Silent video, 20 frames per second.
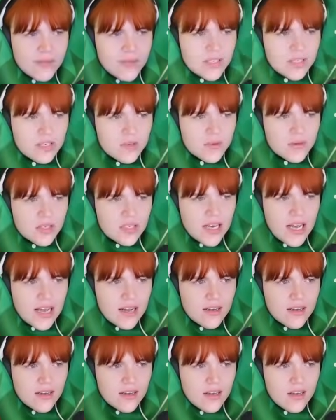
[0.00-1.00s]
just double check.
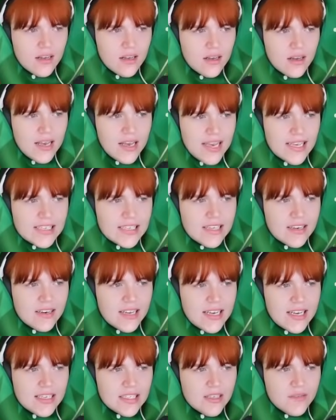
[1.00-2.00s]
It isn't.
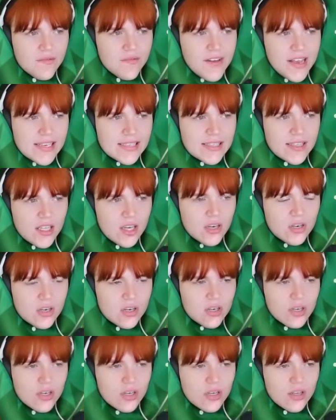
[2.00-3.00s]
It isn't fixed. Look.